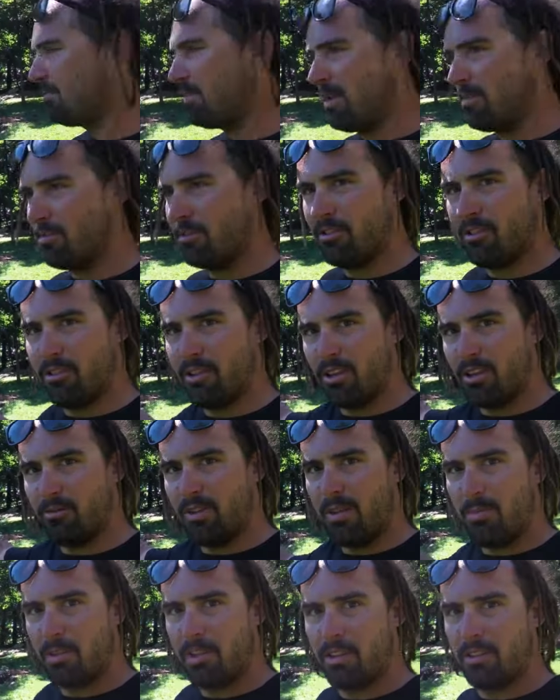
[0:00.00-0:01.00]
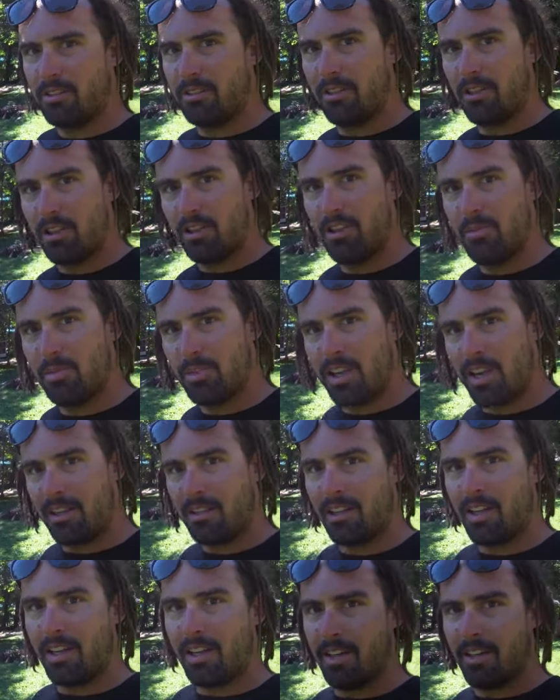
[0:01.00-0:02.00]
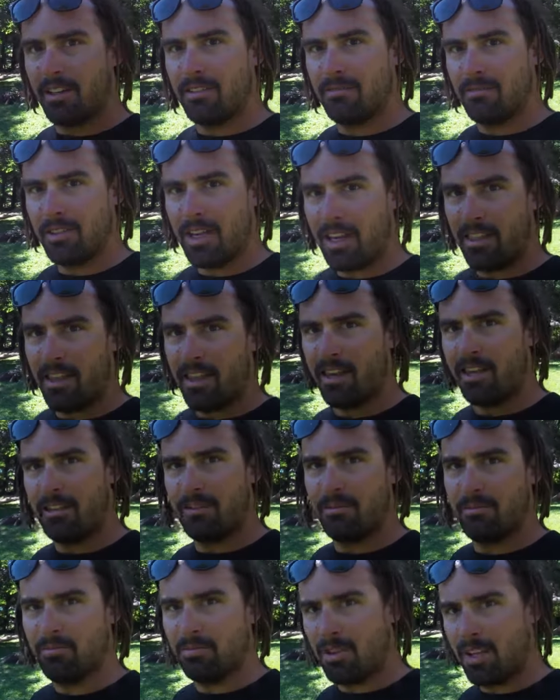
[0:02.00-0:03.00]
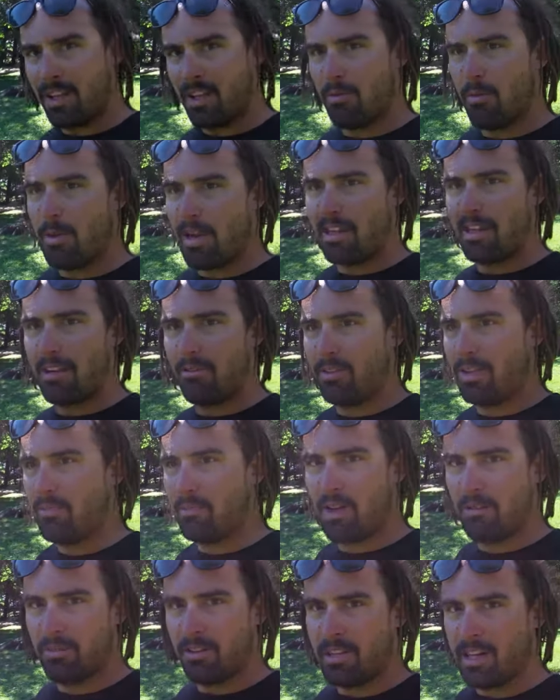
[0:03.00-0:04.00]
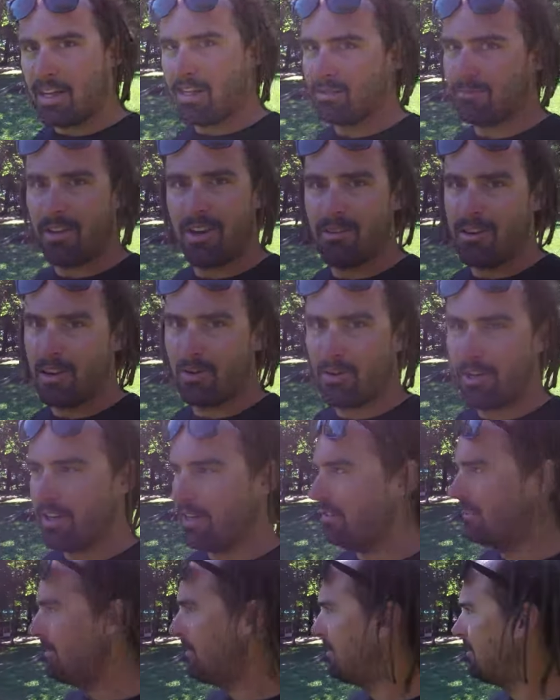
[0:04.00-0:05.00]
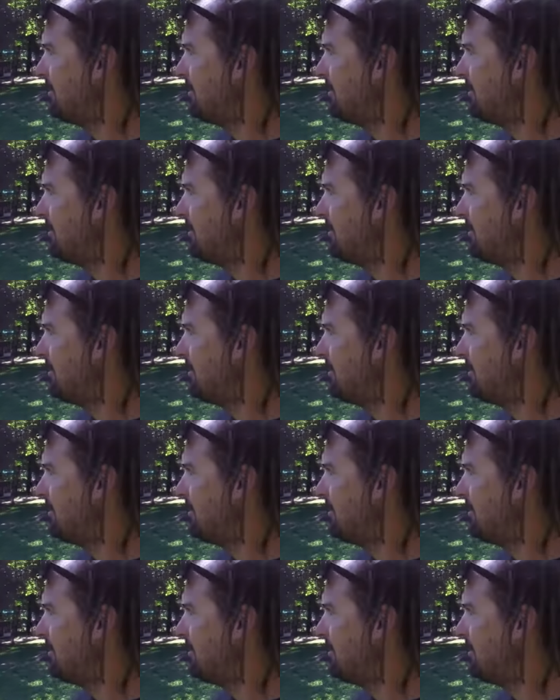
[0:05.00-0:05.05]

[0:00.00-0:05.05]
Some people at the ReBird Cubes getting gear, getting their gear repaired and everything, but other than that, very, very quiet.